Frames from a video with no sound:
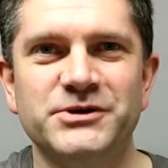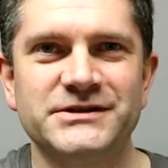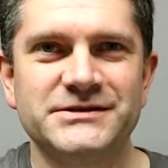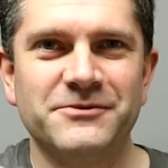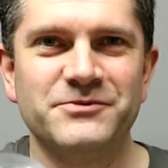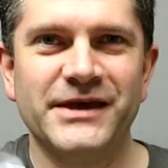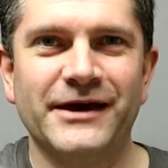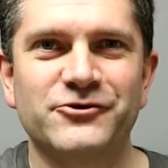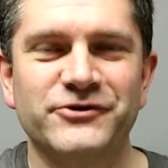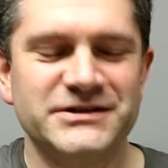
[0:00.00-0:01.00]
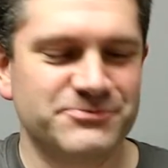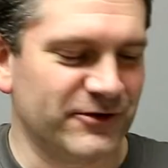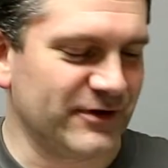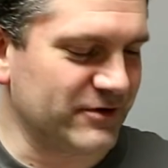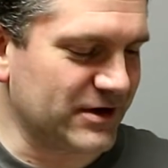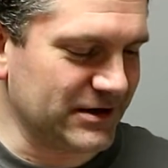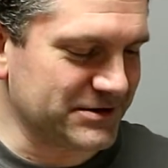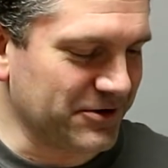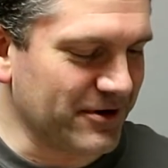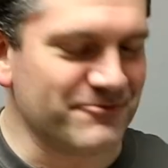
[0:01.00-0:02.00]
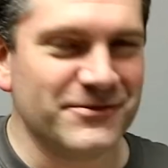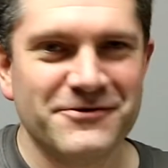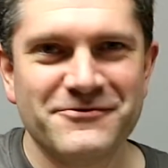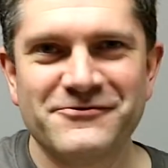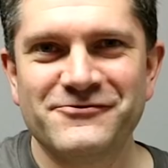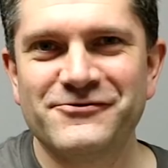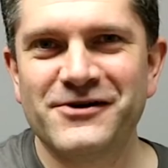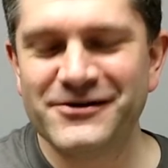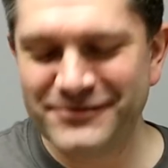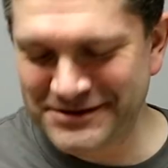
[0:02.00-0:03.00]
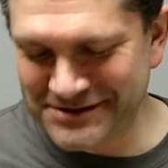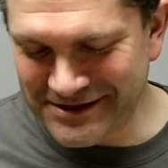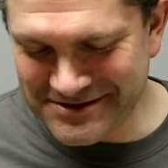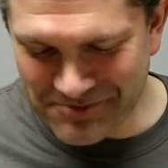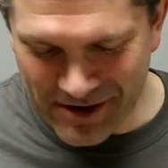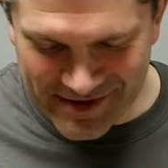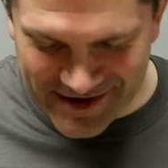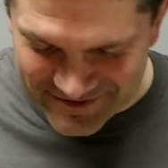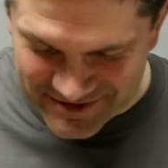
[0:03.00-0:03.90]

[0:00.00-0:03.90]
but yeah, green's my favorite color, so I'm rather excited by that.